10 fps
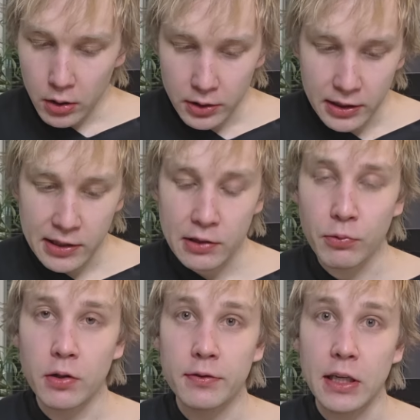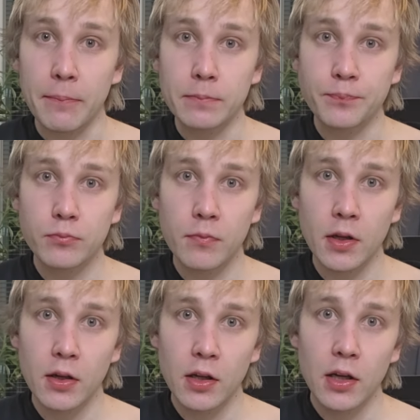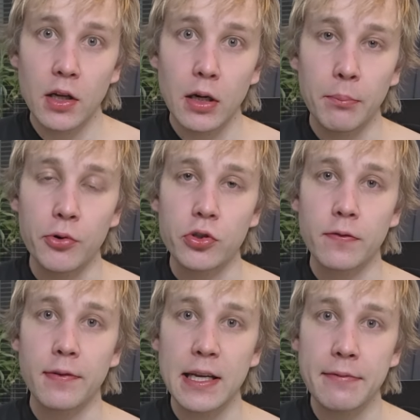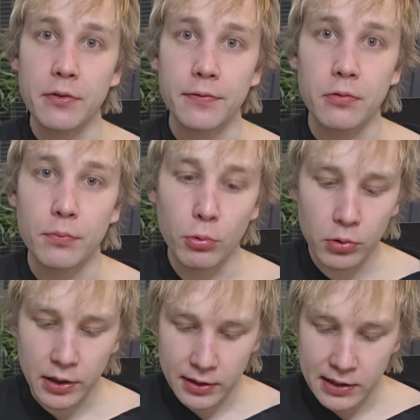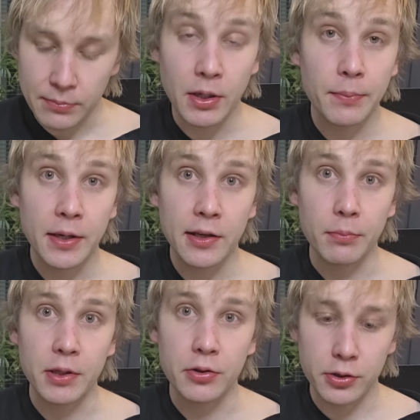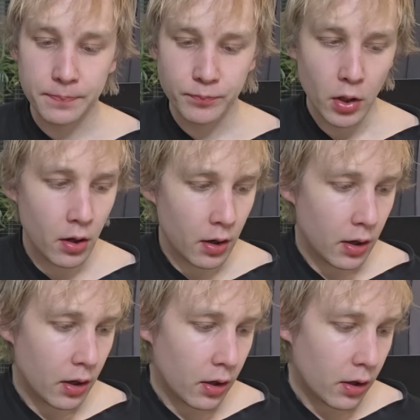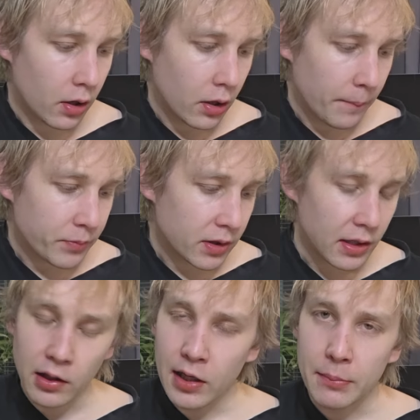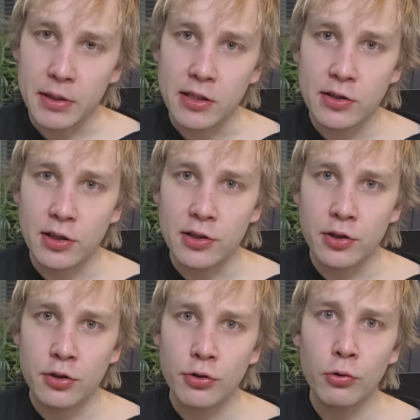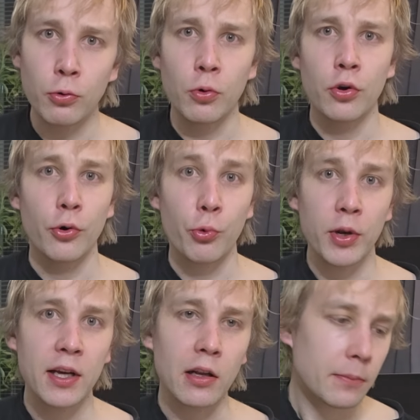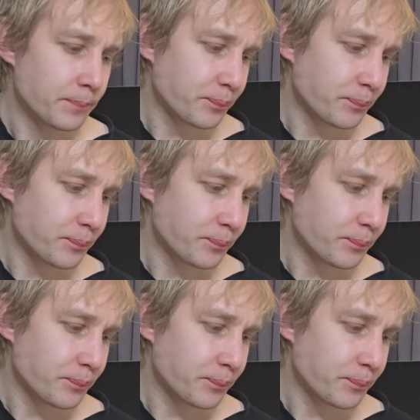This is one of the most flavorful Buldak in my opinion, because the lime is just so real.